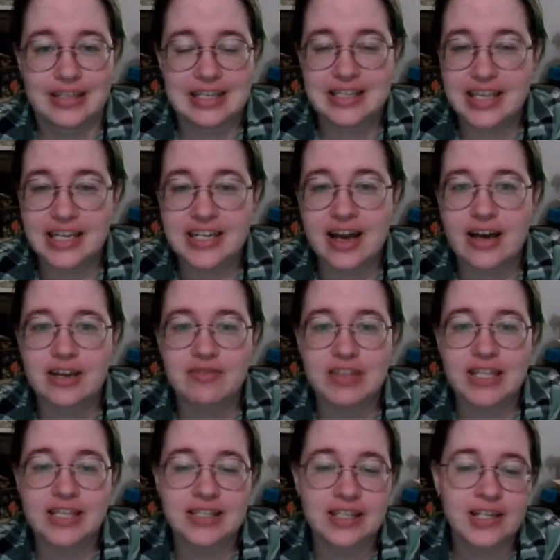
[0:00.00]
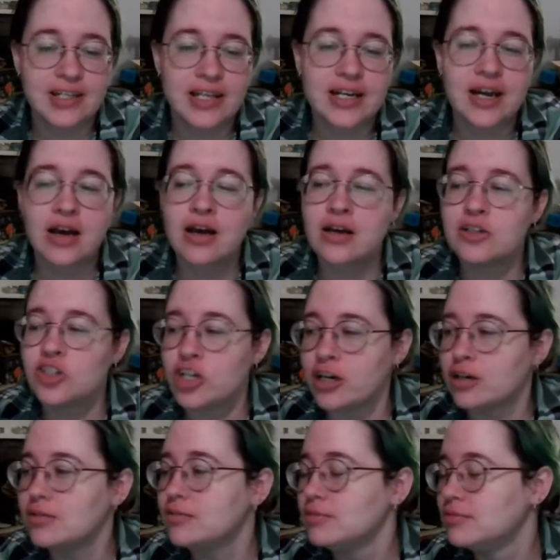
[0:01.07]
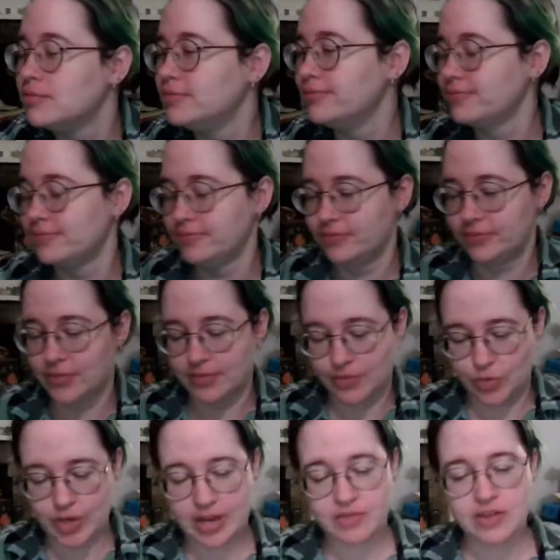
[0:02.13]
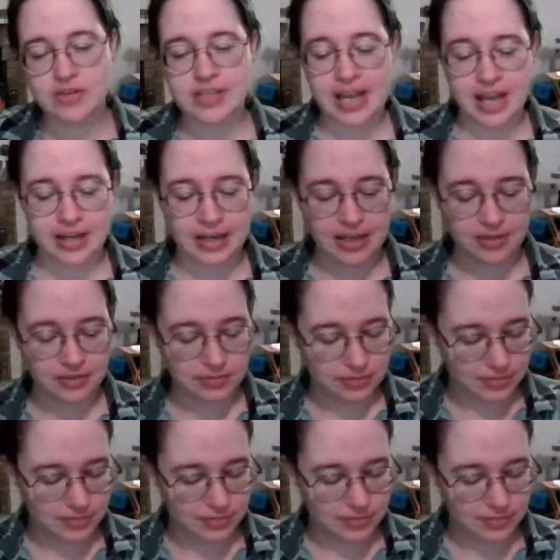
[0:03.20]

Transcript: He's like not even listening, like, sure. Whatever you say, honey.